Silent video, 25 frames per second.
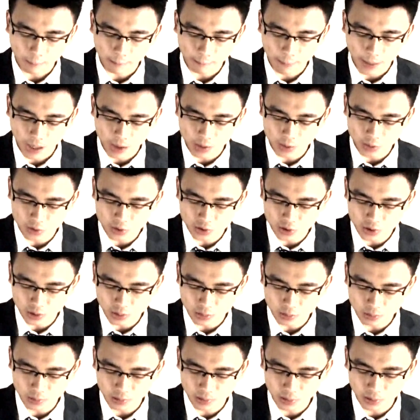
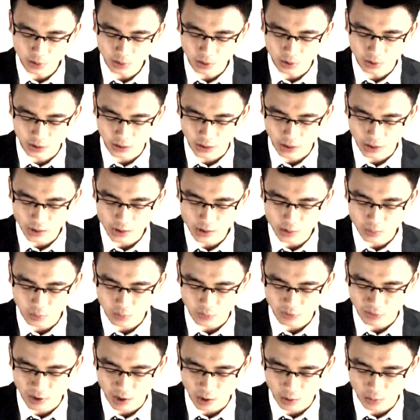post-product
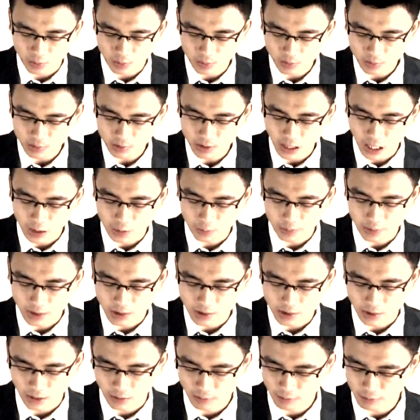review. That will be the
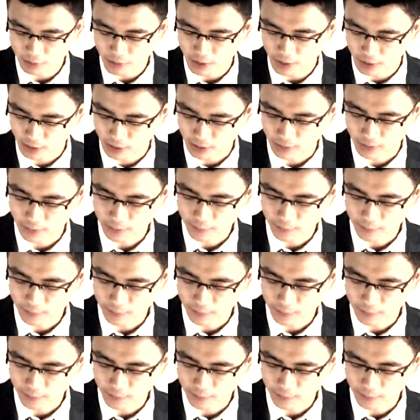same thing.